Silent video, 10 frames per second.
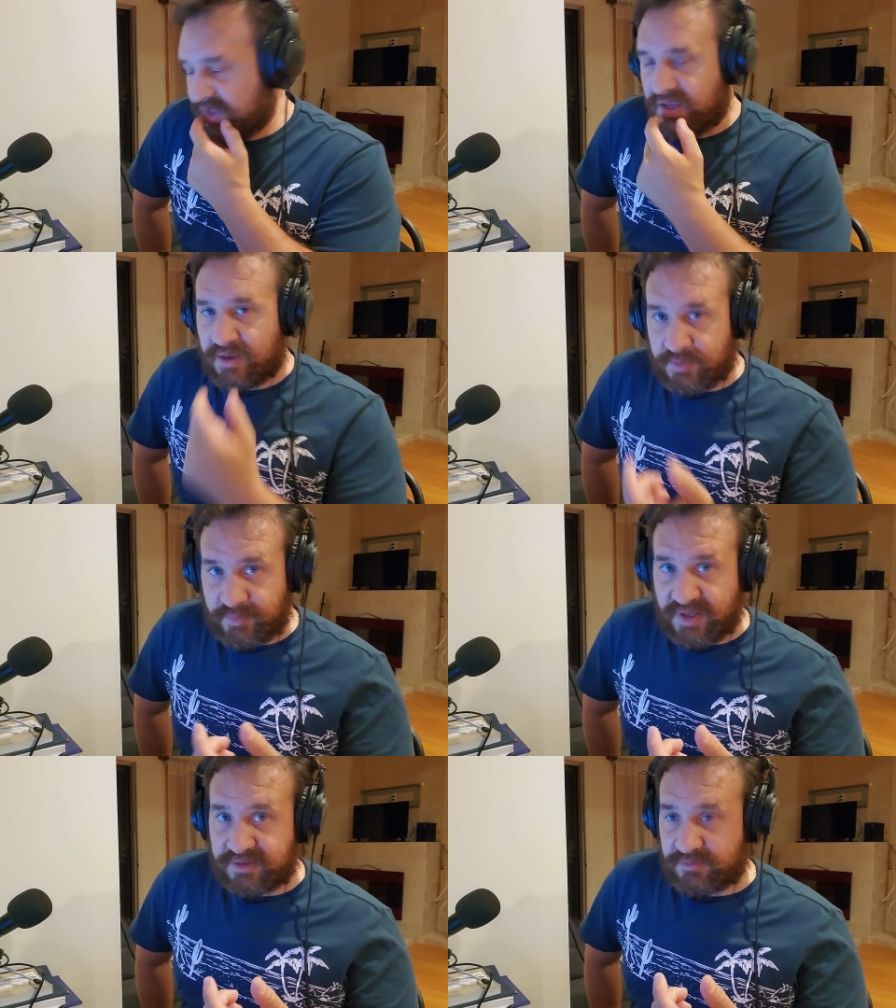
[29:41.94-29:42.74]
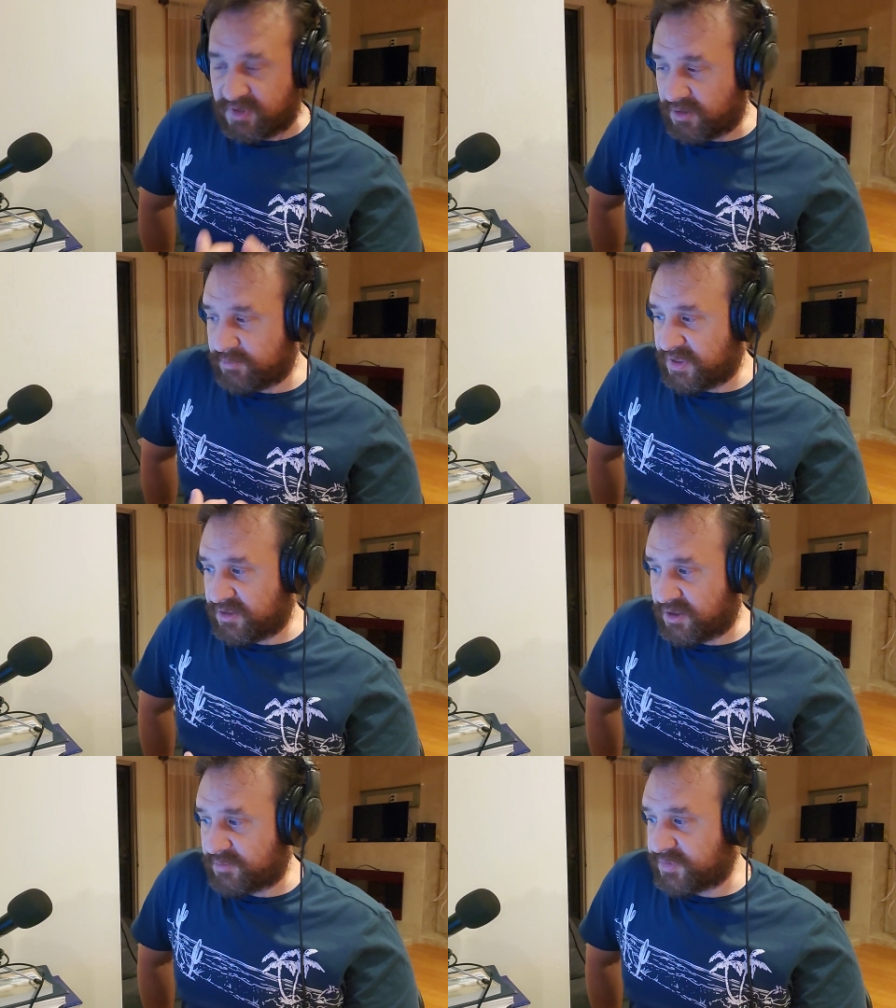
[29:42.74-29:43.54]
MMA may
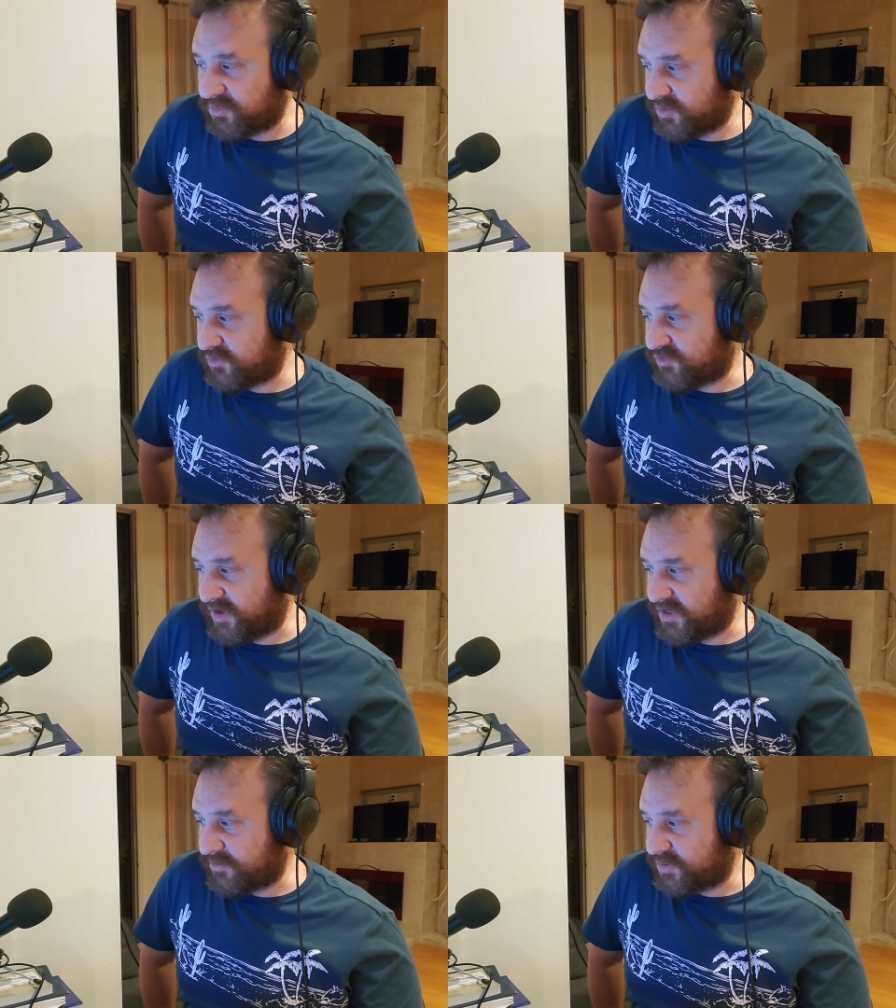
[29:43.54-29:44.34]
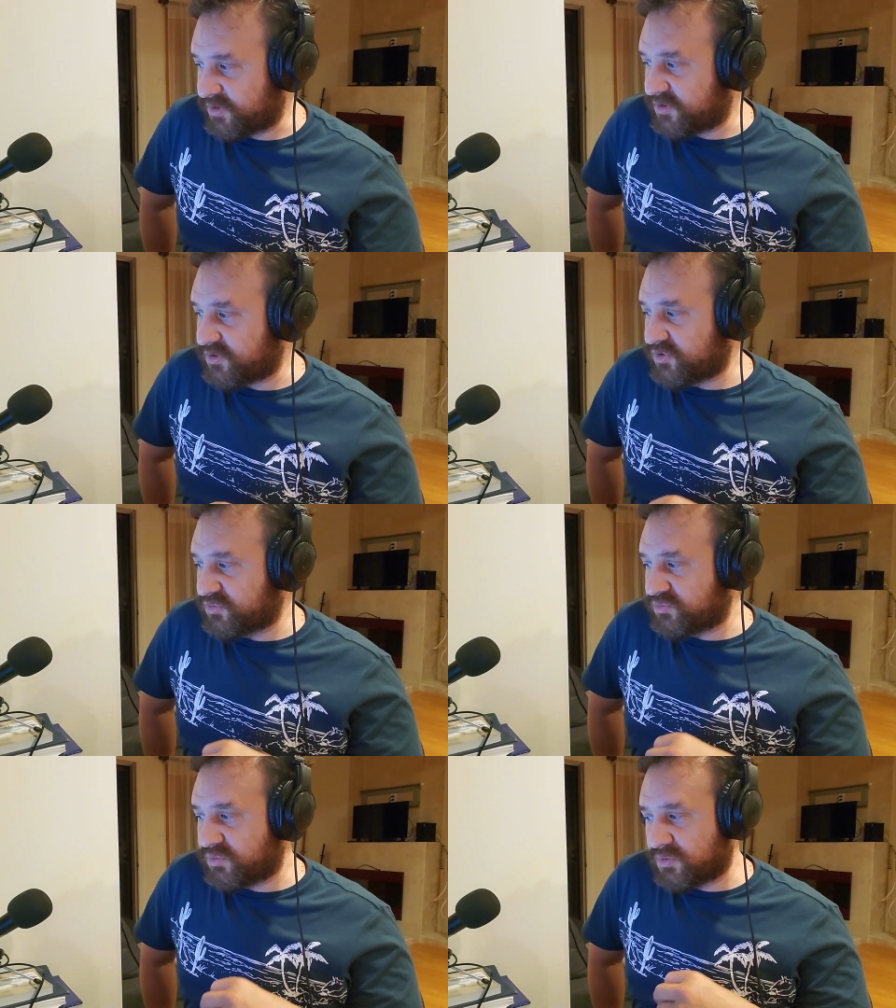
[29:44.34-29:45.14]
not be real fighting, but
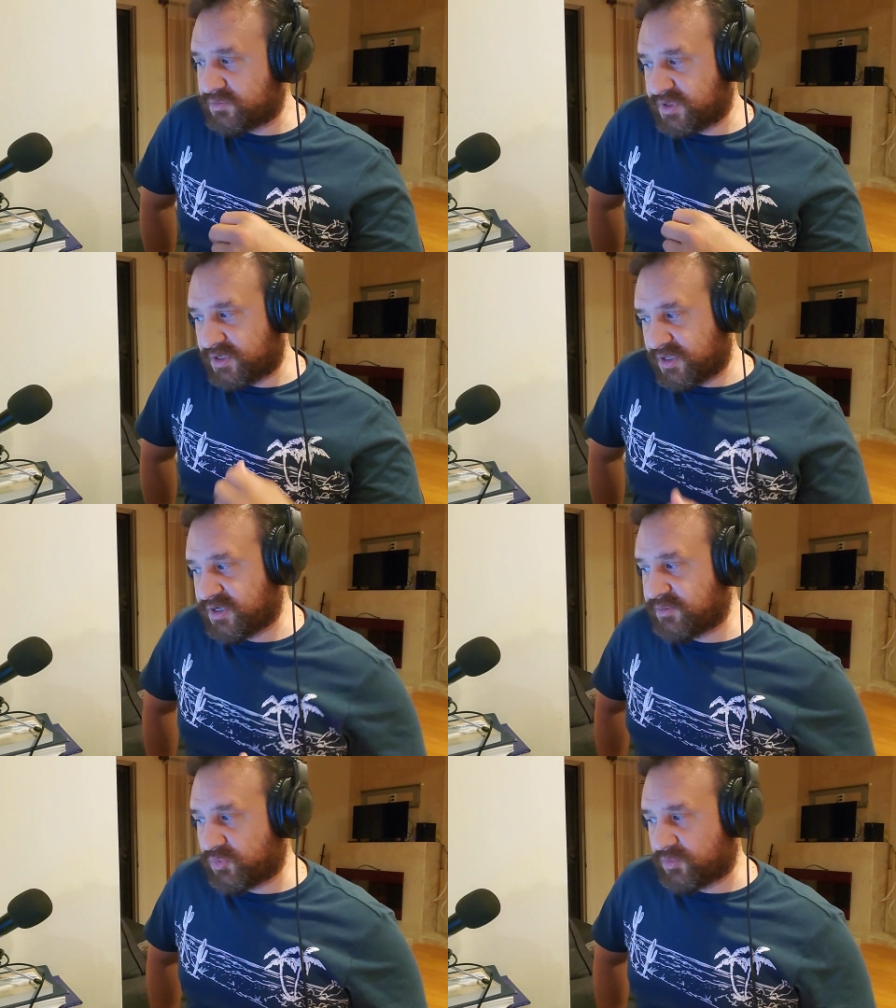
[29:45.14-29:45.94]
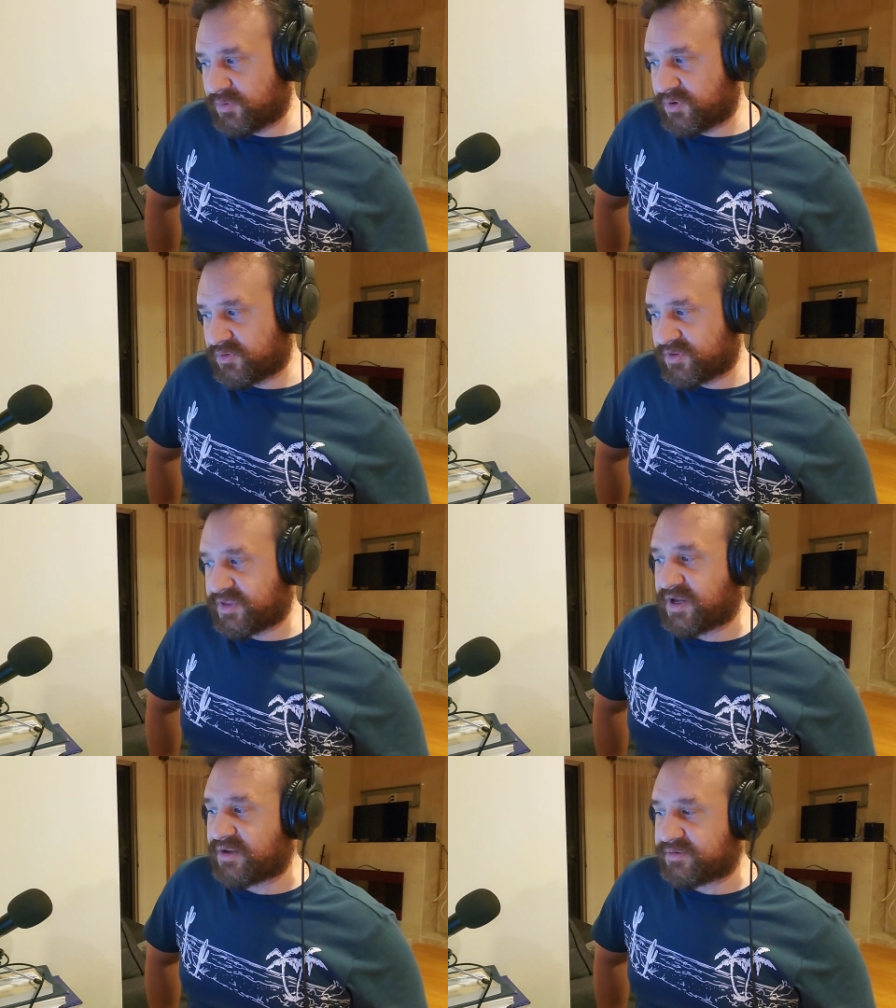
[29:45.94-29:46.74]
you won't get any more real than
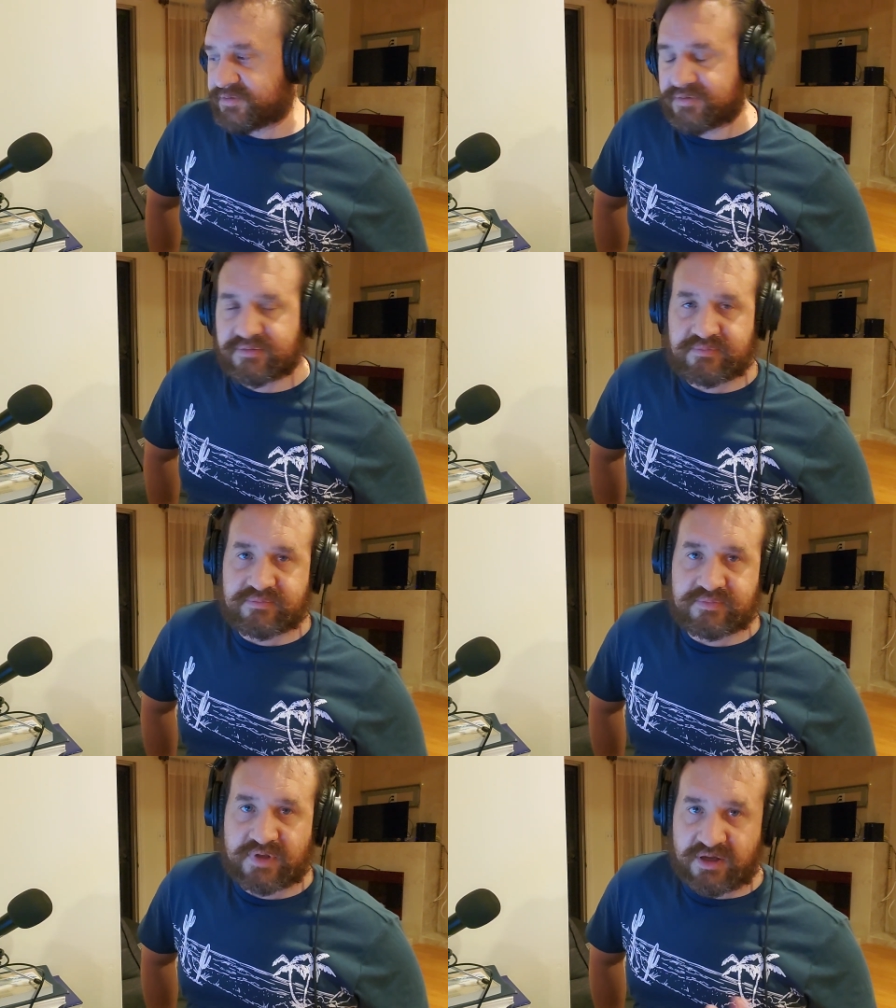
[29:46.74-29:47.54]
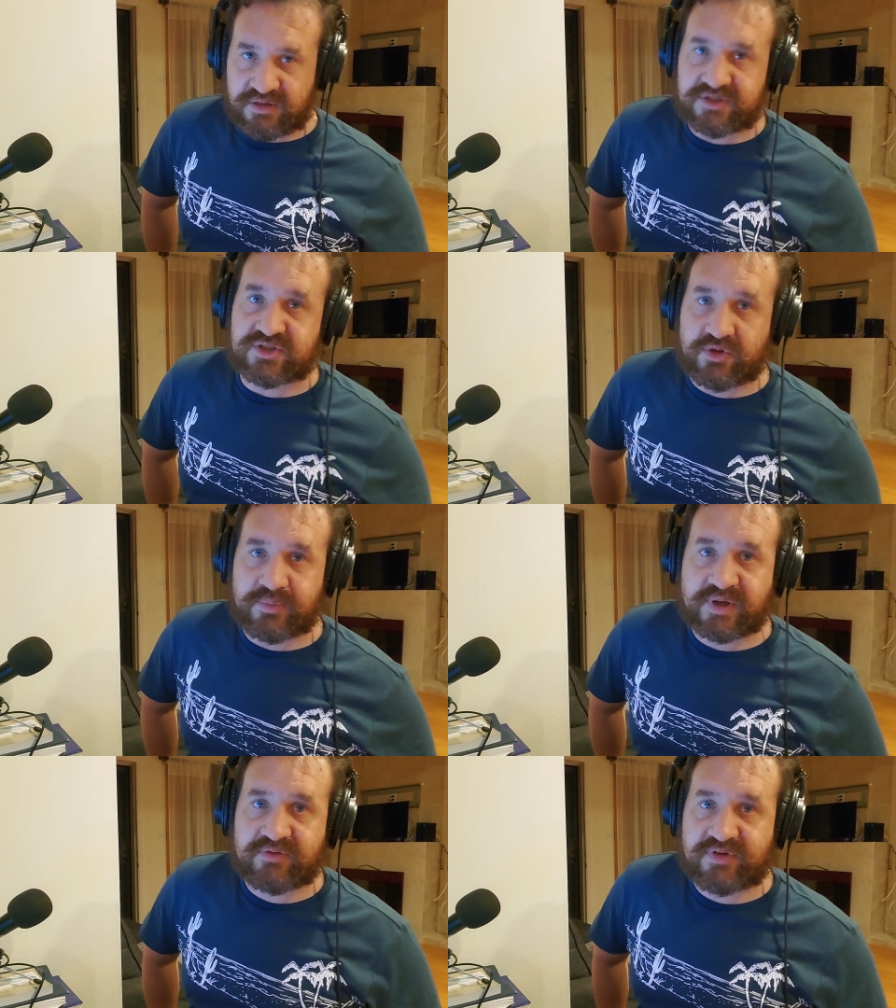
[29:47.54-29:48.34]
that unless you go
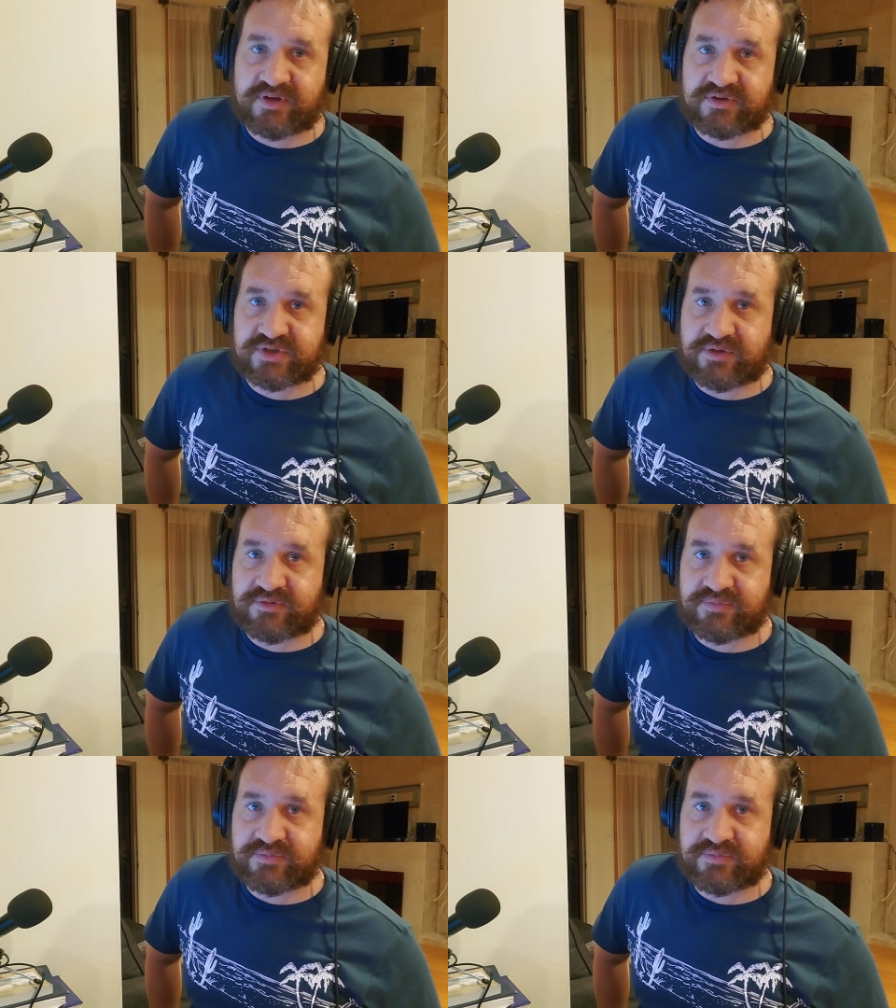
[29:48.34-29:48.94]
pick a fight yourself.